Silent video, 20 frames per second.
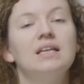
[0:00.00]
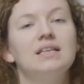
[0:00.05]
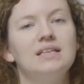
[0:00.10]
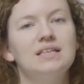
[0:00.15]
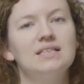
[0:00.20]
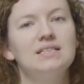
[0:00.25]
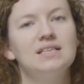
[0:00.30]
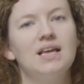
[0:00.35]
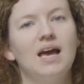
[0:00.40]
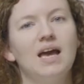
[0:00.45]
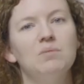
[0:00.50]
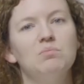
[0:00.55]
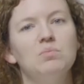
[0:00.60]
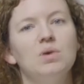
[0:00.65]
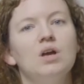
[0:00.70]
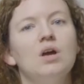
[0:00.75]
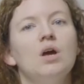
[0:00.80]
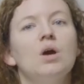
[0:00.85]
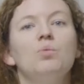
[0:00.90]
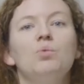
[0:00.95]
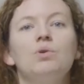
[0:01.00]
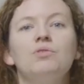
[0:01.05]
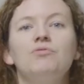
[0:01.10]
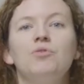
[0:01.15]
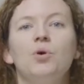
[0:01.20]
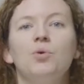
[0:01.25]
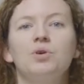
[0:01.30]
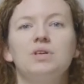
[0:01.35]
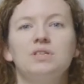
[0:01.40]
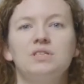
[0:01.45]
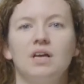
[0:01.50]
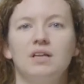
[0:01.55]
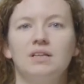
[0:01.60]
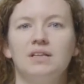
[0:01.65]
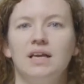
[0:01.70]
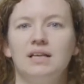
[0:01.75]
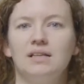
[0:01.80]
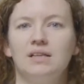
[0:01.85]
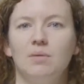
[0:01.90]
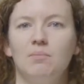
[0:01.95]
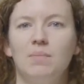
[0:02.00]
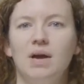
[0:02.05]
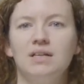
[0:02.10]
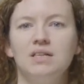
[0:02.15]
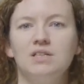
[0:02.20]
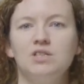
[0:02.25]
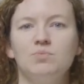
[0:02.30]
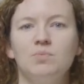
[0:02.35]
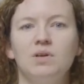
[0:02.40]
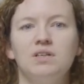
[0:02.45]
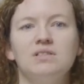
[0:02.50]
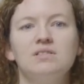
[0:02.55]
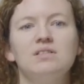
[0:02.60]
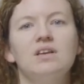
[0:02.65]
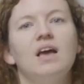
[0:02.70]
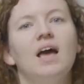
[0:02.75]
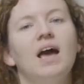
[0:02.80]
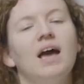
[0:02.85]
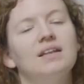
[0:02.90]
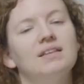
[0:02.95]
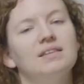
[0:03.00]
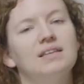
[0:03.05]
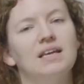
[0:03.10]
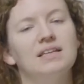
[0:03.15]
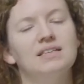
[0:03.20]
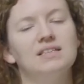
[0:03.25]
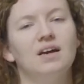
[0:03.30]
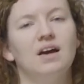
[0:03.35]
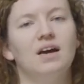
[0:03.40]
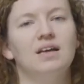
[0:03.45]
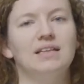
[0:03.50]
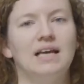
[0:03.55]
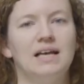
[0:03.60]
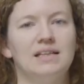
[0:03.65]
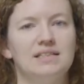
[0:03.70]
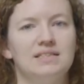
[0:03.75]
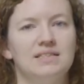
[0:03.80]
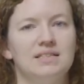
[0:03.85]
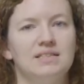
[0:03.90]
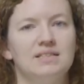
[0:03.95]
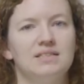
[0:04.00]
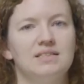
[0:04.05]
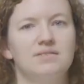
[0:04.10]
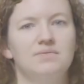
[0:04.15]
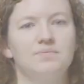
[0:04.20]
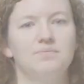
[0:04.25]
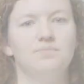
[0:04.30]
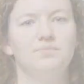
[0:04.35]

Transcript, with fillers: This time, we focus on data management and data analysis.